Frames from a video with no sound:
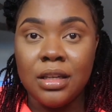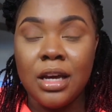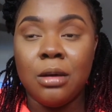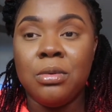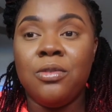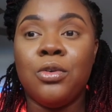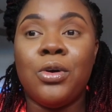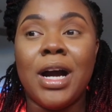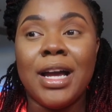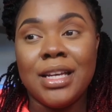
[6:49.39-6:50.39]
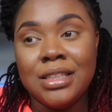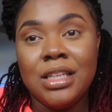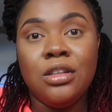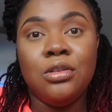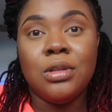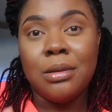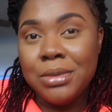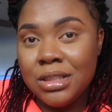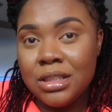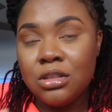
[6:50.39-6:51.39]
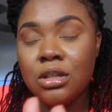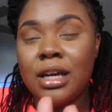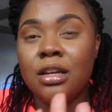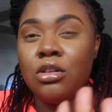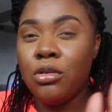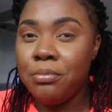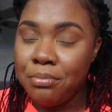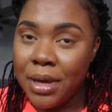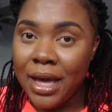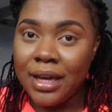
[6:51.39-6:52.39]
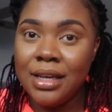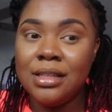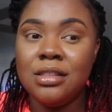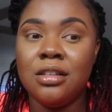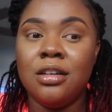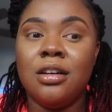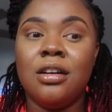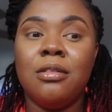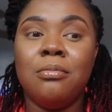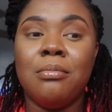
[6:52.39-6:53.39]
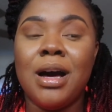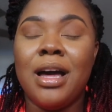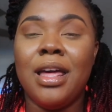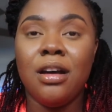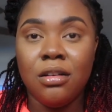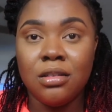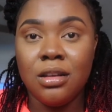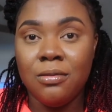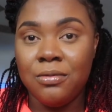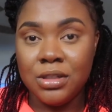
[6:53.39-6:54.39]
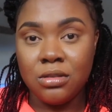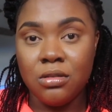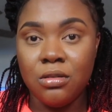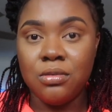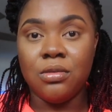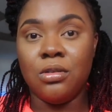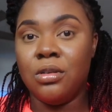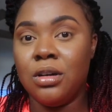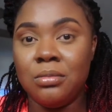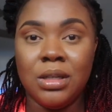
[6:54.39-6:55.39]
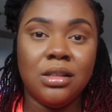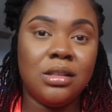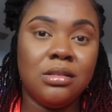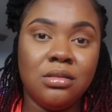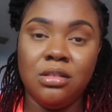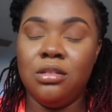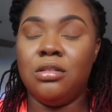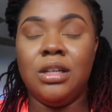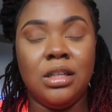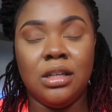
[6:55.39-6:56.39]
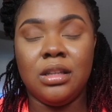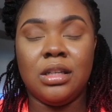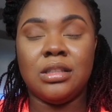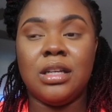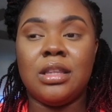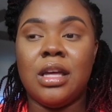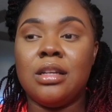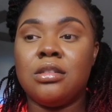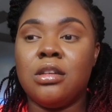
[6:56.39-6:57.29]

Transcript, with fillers: Now, before I continue, let me just kind of go back into my health and physical form and, you know, eating, things like that.